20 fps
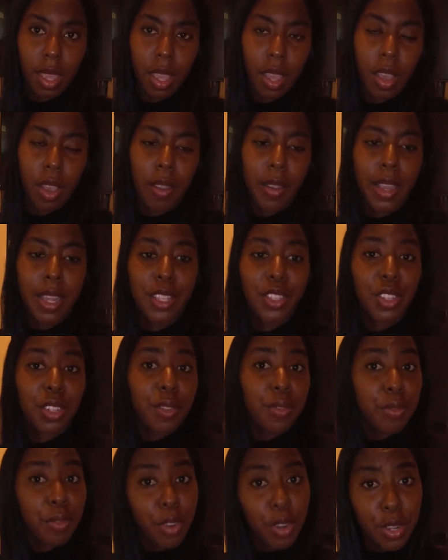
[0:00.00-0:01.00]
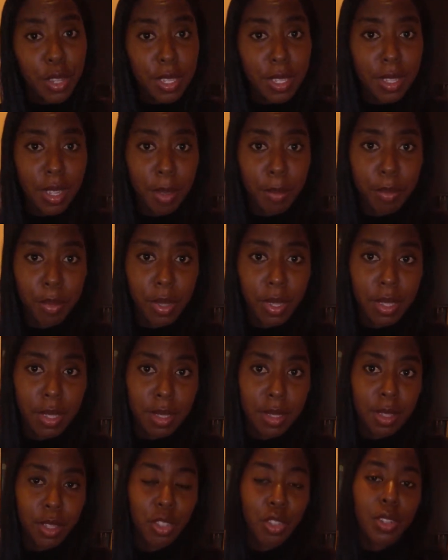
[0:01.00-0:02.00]
Alright, so the first step is
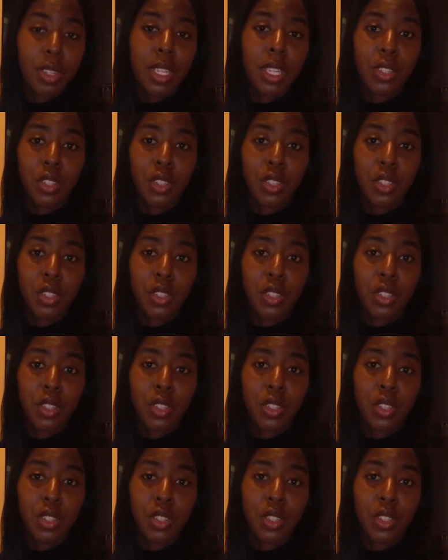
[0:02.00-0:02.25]
you need